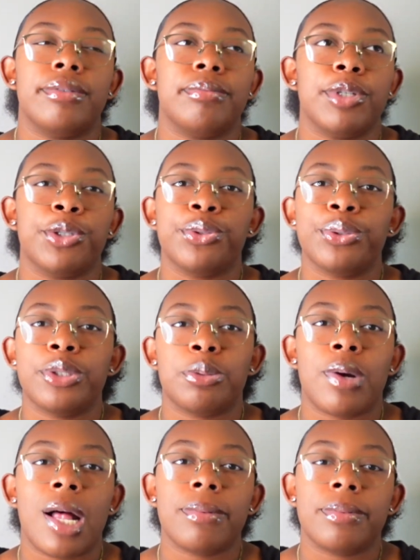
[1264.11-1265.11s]
McGrew is
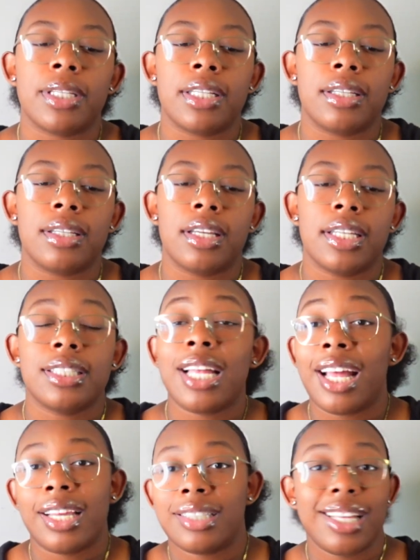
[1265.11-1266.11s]
probably, it's
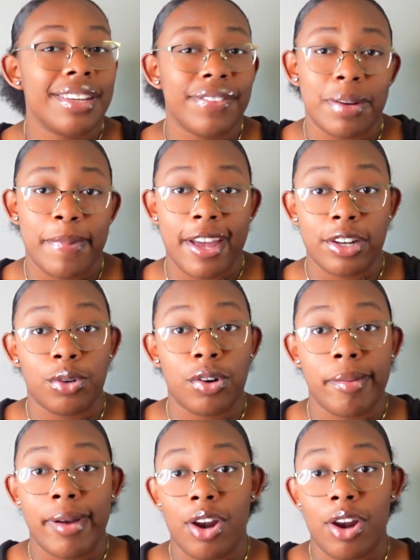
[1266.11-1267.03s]
not even a bad dorm.